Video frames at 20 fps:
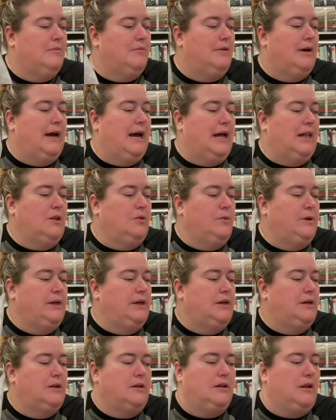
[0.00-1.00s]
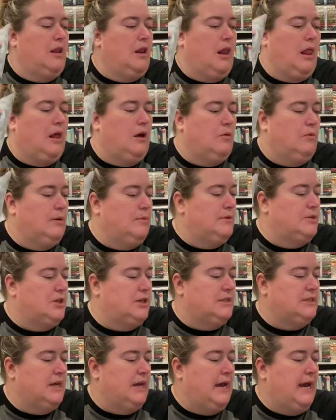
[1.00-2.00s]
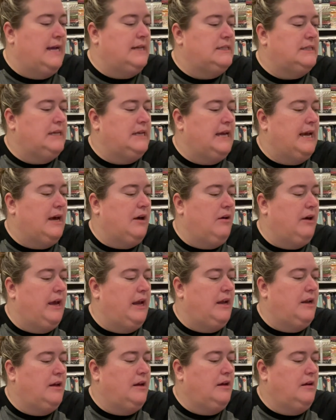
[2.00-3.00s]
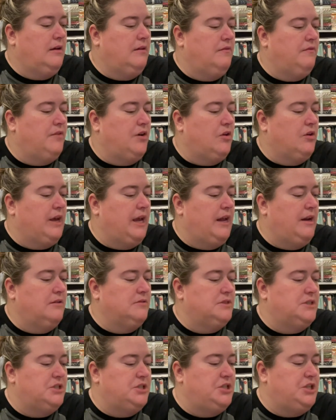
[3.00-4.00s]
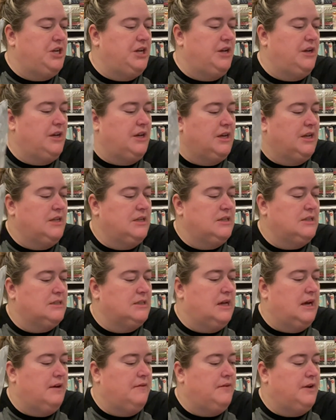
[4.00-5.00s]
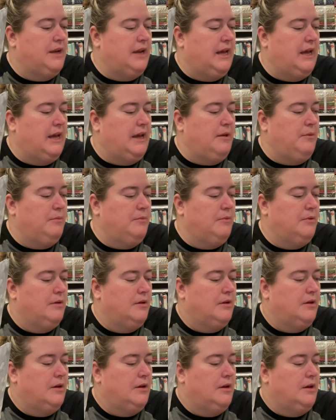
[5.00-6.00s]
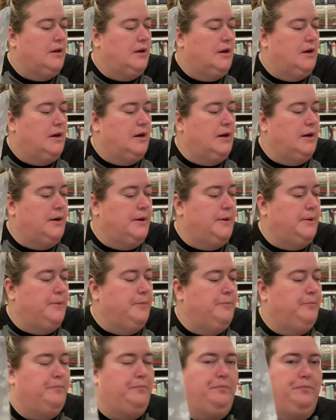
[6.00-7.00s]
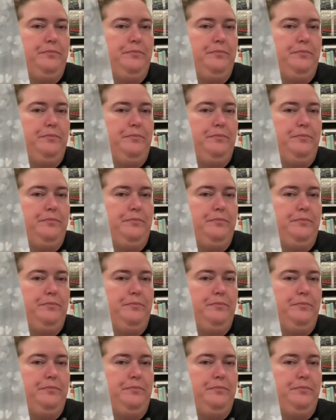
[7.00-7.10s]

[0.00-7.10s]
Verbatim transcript: Halloween, blah, blah, blah, what am I trying to say? 18 count ADA Volcano Stitching. Again, doesn't have a name. Sorry.